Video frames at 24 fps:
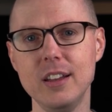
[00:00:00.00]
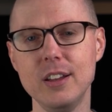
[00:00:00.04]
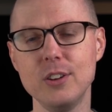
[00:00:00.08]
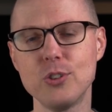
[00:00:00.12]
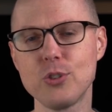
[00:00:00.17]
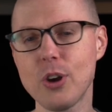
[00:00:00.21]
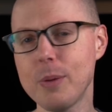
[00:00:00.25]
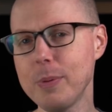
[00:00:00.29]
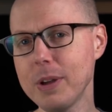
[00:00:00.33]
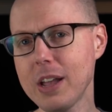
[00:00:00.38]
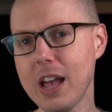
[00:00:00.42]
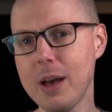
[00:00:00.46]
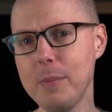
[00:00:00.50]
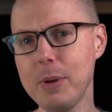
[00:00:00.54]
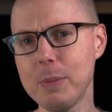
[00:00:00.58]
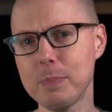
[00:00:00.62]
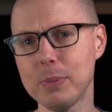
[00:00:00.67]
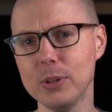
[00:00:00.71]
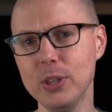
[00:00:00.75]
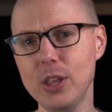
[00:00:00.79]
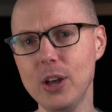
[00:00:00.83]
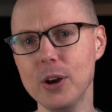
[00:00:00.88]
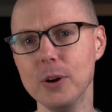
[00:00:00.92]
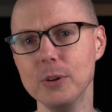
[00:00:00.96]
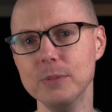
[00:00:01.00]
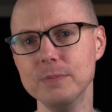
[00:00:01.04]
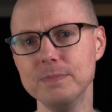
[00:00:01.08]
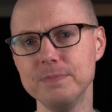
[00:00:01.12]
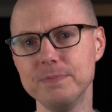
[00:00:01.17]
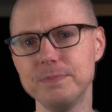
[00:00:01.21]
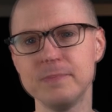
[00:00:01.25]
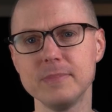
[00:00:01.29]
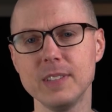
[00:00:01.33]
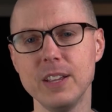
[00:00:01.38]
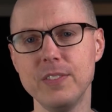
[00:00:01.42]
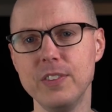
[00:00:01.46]
Drop a comment below.
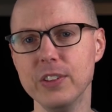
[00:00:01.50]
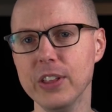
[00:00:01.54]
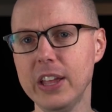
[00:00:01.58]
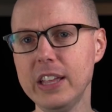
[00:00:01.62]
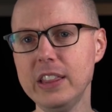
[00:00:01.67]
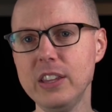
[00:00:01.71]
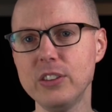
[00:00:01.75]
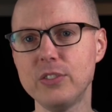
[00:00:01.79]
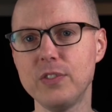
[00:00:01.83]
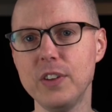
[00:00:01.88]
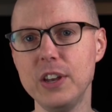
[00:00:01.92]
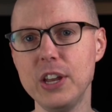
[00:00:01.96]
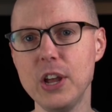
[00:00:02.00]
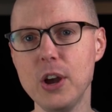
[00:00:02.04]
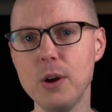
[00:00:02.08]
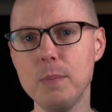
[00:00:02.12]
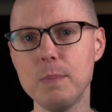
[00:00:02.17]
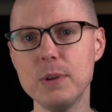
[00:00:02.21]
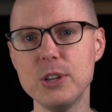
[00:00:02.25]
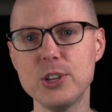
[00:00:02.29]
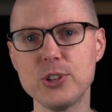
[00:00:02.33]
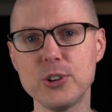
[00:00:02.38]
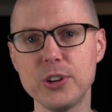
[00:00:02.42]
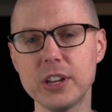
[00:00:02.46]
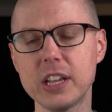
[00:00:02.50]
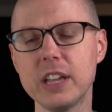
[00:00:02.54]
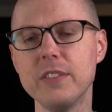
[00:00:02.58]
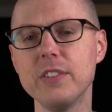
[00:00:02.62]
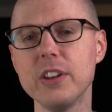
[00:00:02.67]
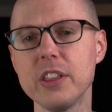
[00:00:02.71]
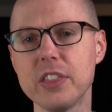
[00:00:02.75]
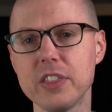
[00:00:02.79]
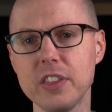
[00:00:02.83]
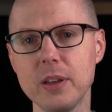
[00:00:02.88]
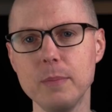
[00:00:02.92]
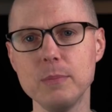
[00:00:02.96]
If you like this video, be sure to give
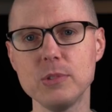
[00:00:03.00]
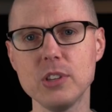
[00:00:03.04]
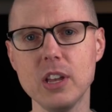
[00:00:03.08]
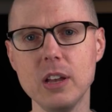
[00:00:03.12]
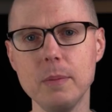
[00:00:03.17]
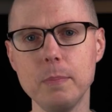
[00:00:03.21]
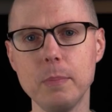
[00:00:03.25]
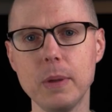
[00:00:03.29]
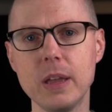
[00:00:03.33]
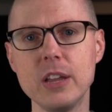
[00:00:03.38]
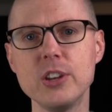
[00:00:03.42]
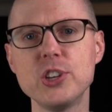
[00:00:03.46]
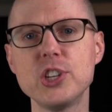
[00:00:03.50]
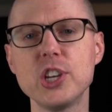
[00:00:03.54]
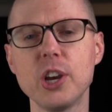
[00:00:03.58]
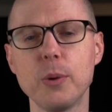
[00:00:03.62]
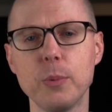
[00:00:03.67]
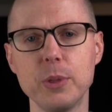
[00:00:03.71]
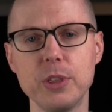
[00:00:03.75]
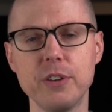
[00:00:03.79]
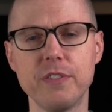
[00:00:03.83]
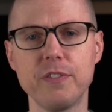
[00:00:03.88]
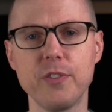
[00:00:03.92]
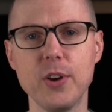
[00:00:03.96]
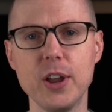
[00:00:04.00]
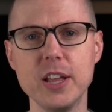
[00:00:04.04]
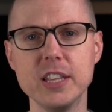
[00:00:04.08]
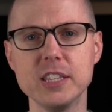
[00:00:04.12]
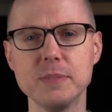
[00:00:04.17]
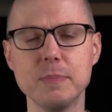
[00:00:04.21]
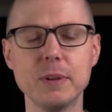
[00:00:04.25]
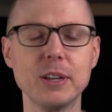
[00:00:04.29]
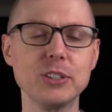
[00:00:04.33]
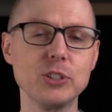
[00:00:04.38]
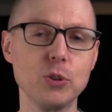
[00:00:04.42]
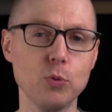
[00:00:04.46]
it a thumbs up and share it with your
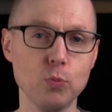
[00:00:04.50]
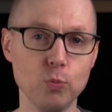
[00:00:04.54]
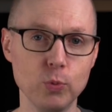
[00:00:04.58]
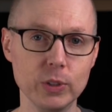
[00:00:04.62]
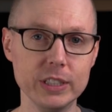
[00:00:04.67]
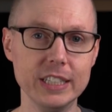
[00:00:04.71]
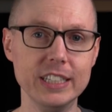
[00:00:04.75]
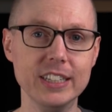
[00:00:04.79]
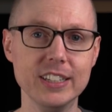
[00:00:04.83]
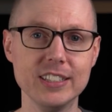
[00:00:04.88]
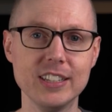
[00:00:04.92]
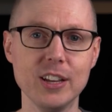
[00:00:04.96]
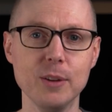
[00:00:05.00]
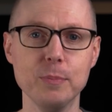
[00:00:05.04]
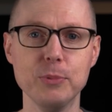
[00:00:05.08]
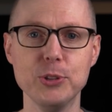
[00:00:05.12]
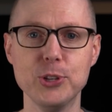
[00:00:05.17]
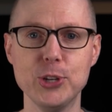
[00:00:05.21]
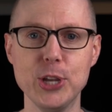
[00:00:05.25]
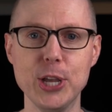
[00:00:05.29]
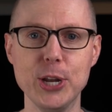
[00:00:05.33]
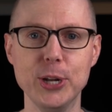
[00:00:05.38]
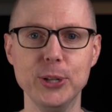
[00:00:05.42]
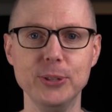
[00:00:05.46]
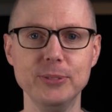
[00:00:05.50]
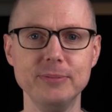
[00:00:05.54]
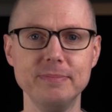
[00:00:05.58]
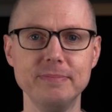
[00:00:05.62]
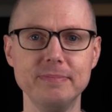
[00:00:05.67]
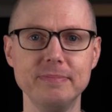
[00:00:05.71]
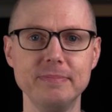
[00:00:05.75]
friends because it really does help the channel.